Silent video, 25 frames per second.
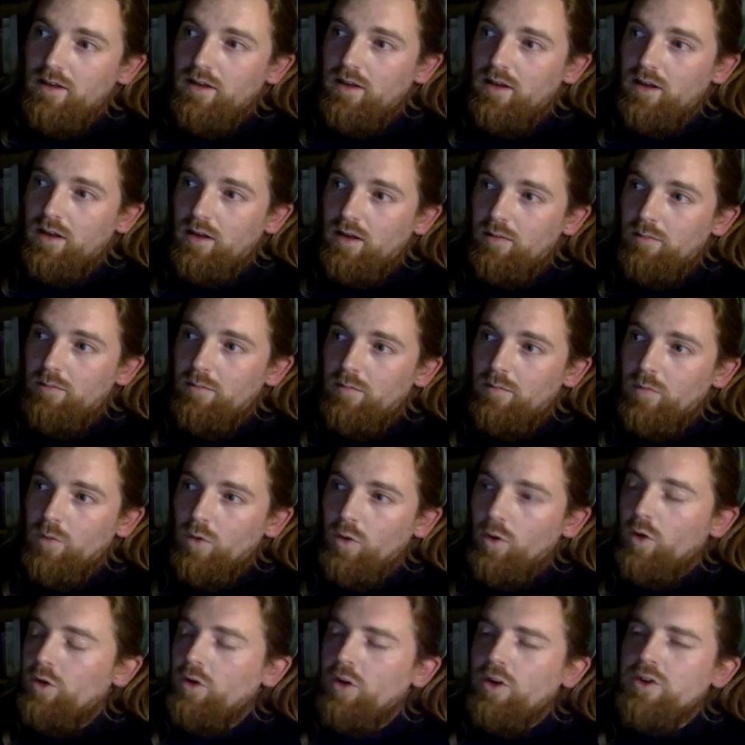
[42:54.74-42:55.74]
um,
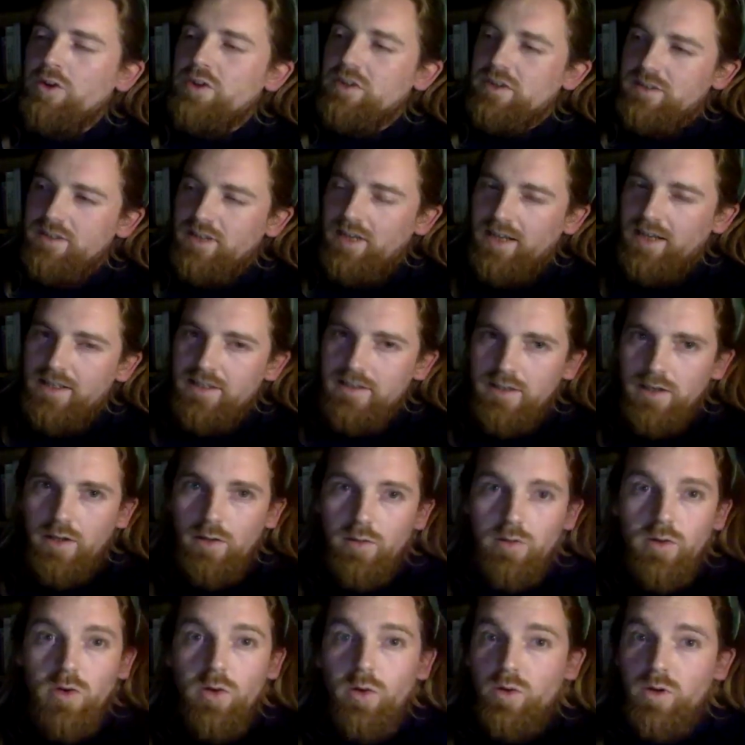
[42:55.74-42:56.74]
or not just science, you know,
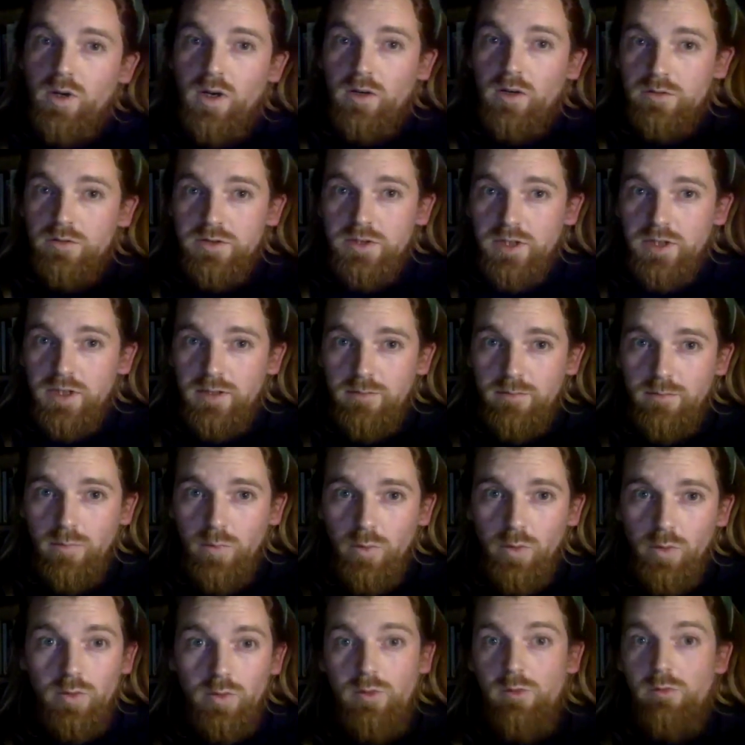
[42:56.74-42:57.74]
or culture
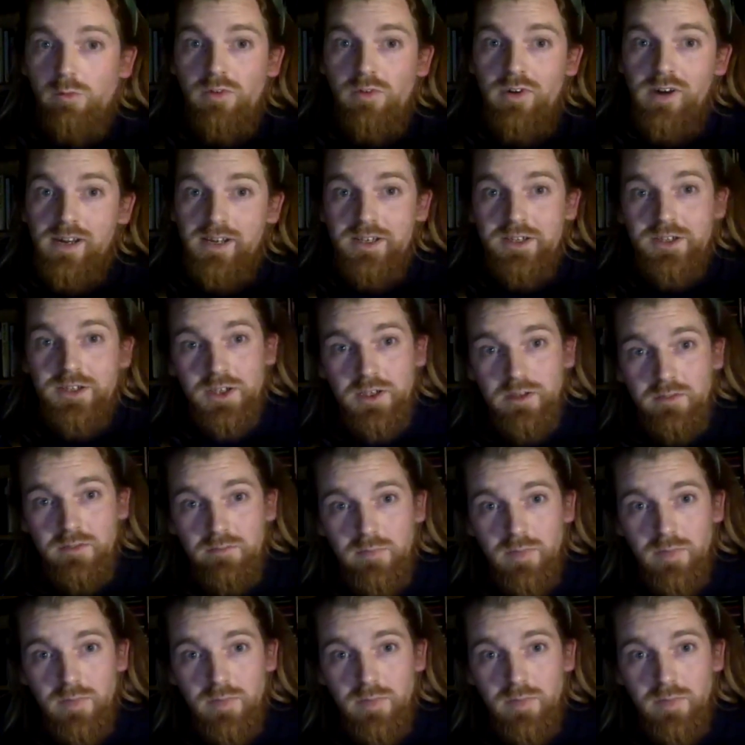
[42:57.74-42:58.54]
or a religion.